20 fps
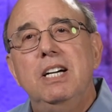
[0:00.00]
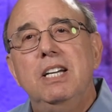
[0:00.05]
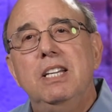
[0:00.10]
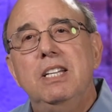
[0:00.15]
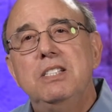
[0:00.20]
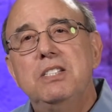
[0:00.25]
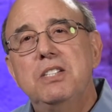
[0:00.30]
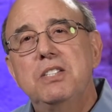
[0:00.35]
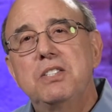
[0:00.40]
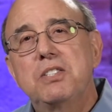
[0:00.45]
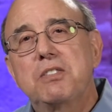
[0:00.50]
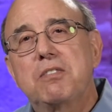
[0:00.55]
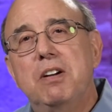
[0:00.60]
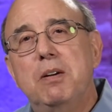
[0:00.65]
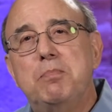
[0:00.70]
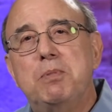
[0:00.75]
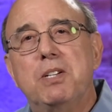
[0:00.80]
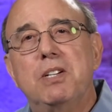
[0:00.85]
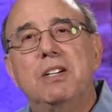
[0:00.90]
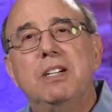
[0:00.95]
This is
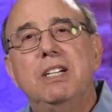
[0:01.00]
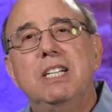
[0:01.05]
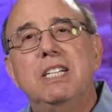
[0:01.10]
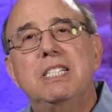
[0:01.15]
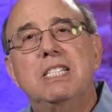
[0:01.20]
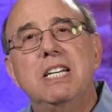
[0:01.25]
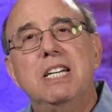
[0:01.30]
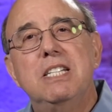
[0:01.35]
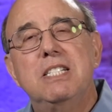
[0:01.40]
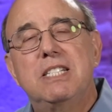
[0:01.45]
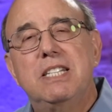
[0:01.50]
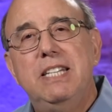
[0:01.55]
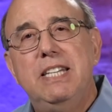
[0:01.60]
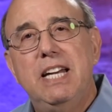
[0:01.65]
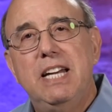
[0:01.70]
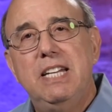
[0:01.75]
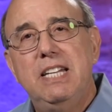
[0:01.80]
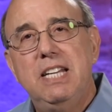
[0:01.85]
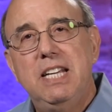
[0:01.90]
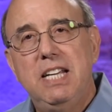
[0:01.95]
scripture, and it says,
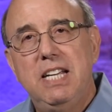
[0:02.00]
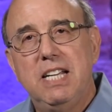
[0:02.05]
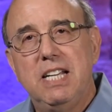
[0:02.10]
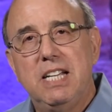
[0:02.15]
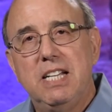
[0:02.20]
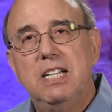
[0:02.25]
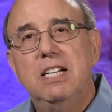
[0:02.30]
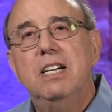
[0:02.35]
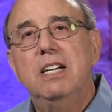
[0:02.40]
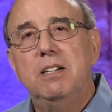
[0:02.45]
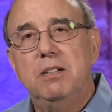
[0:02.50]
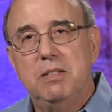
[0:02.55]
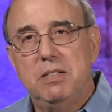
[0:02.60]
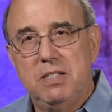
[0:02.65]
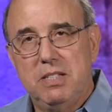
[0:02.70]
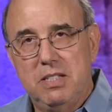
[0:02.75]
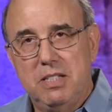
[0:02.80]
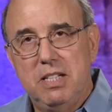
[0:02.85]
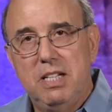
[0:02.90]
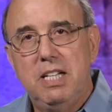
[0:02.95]
Then he
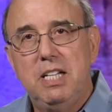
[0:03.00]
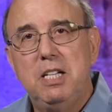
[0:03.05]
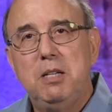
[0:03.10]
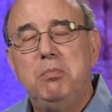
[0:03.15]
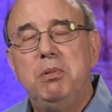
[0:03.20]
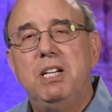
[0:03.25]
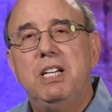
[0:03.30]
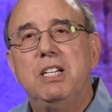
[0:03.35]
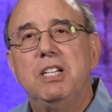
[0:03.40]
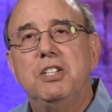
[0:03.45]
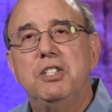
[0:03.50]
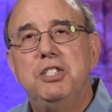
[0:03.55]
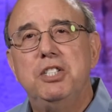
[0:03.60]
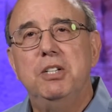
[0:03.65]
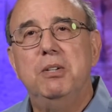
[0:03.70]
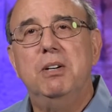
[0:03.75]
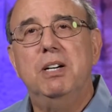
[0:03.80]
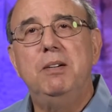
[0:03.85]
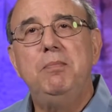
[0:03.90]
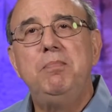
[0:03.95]
being
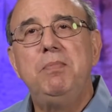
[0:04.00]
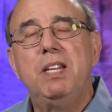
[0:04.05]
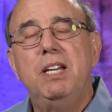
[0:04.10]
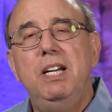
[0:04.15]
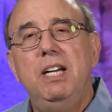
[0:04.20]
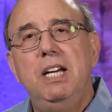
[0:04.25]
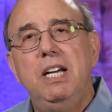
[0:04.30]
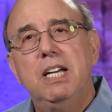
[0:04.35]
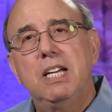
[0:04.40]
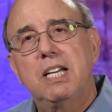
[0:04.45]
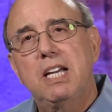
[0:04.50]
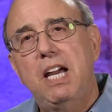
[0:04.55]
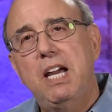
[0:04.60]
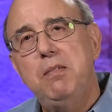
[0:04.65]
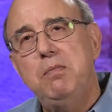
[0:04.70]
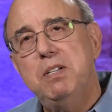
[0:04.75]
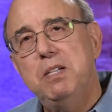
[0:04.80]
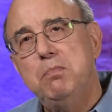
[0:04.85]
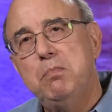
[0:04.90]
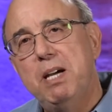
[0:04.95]
Yeshua, came
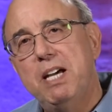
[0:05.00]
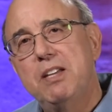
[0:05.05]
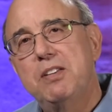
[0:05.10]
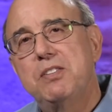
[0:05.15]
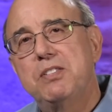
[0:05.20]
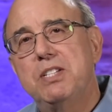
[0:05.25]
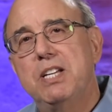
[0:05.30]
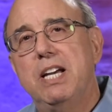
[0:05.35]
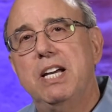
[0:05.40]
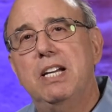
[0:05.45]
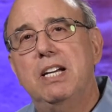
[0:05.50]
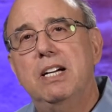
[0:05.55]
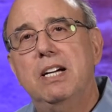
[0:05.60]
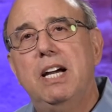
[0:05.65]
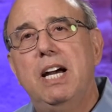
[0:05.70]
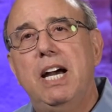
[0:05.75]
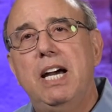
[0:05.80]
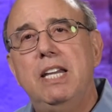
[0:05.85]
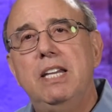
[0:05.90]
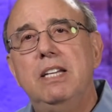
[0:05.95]
to Bethsaida,
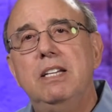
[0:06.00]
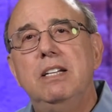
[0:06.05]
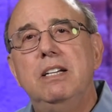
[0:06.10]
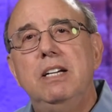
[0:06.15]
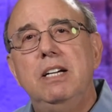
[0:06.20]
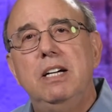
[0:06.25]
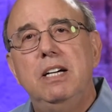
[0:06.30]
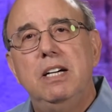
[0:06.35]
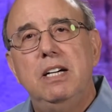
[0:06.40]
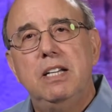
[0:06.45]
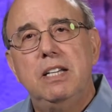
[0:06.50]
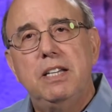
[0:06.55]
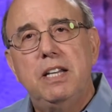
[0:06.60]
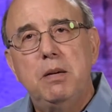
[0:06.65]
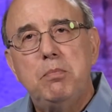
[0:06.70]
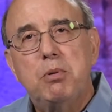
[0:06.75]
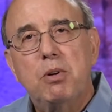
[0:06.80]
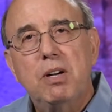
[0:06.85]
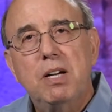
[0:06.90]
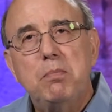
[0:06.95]
and they
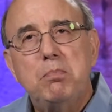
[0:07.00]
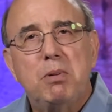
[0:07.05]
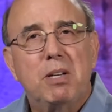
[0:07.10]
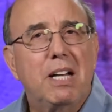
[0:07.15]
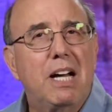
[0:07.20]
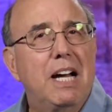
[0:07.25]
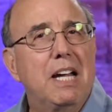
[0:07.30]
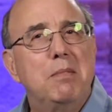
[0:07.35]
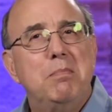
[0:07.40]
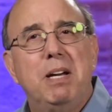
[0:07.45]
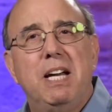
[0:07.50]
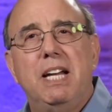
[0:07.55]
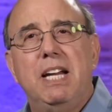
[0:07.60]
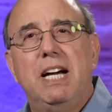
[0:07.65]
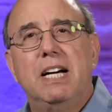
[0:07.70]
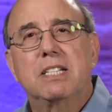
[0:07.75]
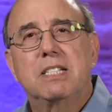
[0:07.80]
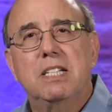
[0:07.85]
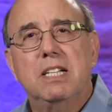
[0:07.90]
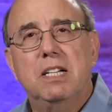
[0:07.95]
brought a blind man
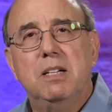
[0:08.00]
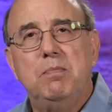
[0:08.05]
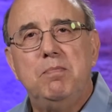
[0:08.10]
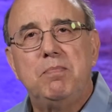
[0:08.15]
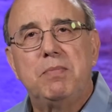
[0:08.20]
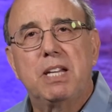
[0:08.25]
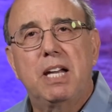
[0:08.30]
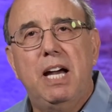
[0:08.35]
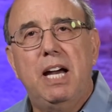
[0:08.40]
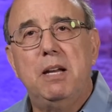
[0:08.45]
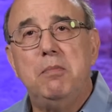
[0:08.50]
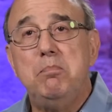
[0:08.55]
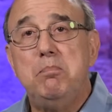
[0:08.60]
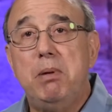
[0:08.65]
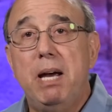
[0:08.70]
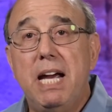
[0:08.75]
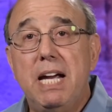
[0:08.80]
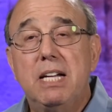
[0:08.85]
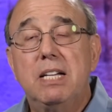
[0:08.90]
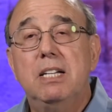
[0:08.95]
out to him and
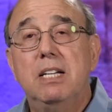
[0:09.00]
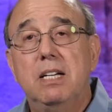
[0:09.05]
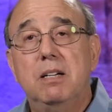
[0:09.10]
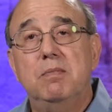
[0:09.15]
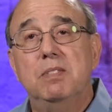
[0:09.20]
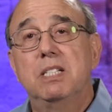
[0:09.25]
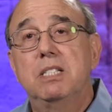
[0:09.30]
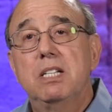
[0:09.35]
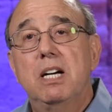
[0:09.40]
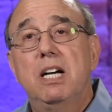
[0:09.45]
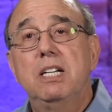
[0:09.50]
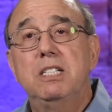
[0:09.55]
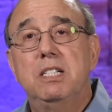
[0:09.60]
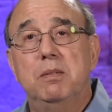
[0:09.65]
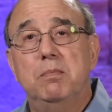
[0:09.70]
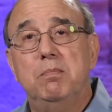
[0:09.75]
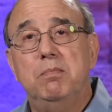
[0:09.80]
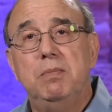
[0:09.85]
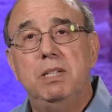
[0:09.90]
begged him to touch him.